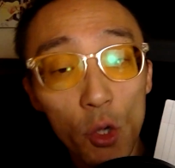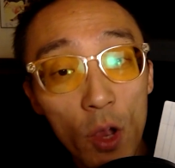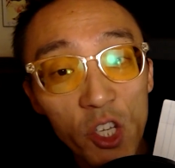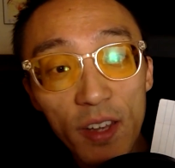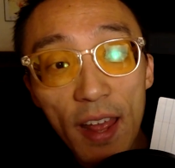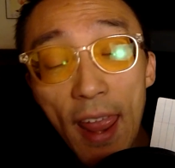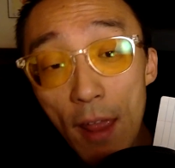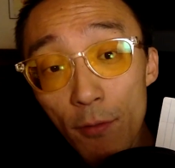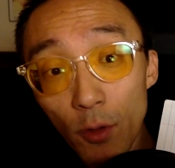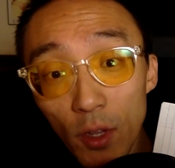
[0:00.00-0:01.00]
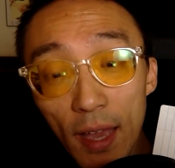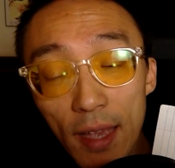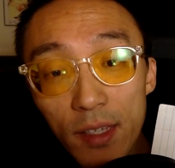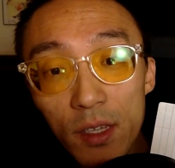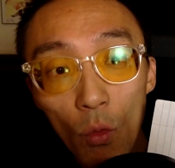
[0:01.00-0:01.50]
a question I have for you
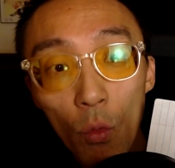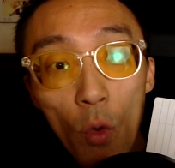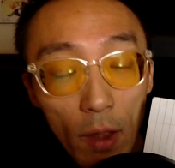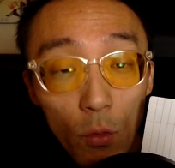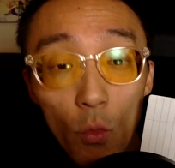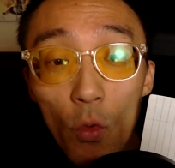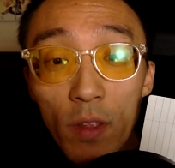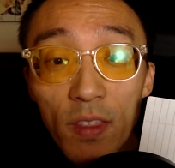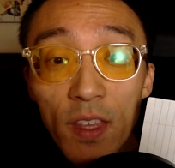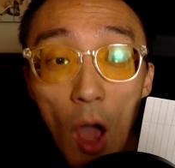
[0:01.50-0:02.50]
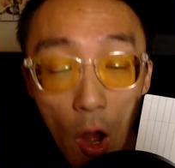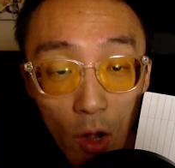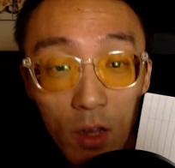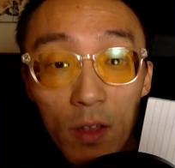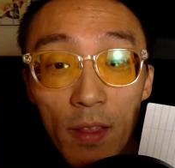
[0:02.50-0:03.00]
guys. What would the
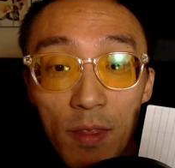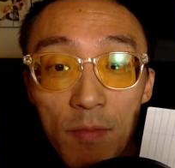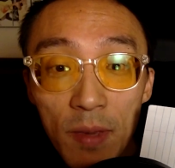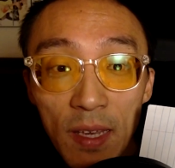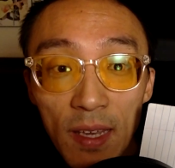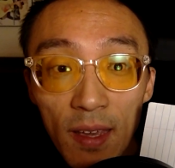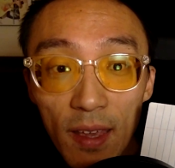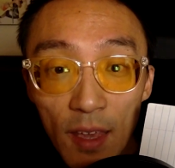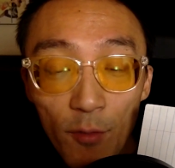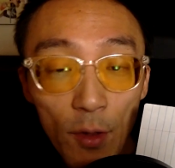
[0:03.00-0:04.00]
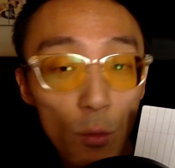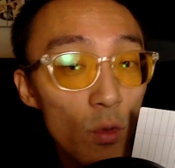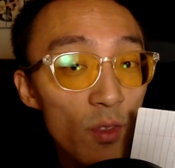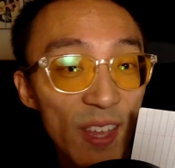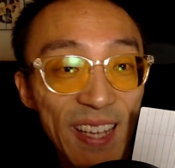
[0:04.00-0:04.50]
arc length be if it were
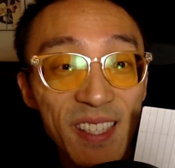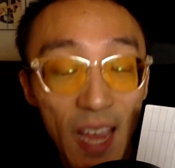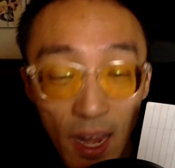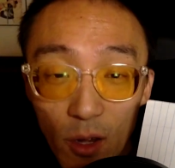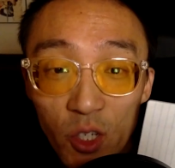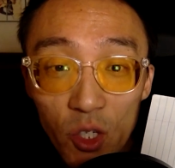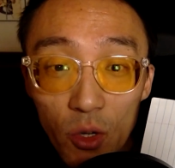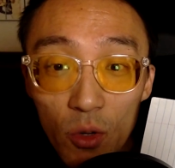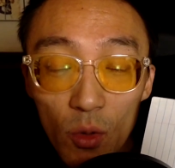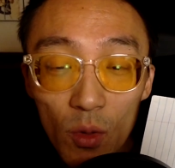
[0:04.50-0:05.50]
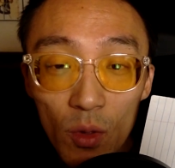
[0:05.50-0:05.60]
the entire circle?